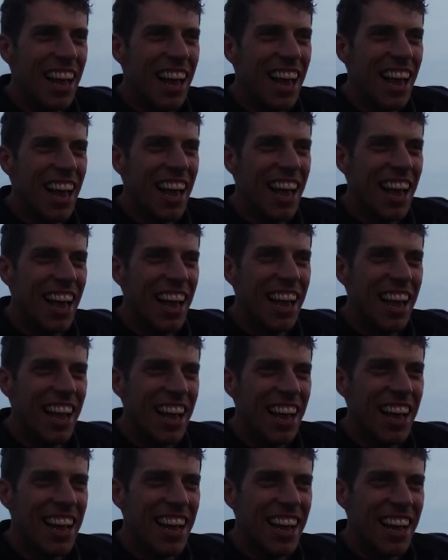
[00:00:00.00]

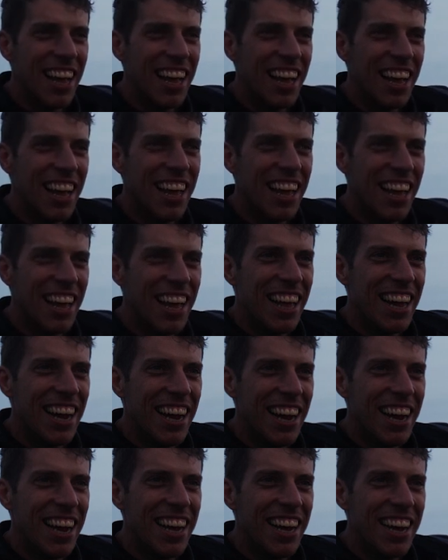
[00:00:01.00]

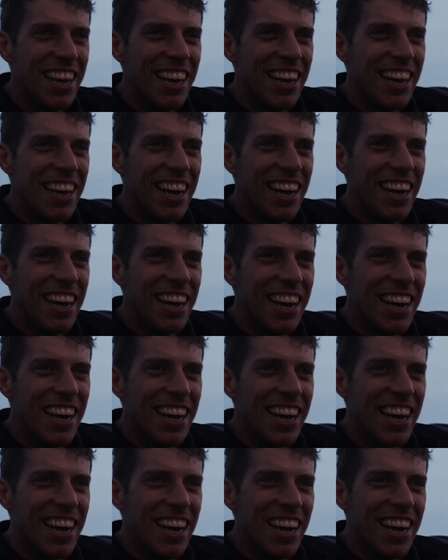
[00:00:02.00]

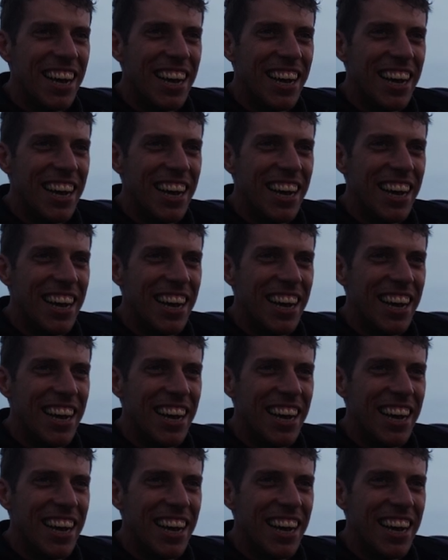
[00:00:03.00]
(silent)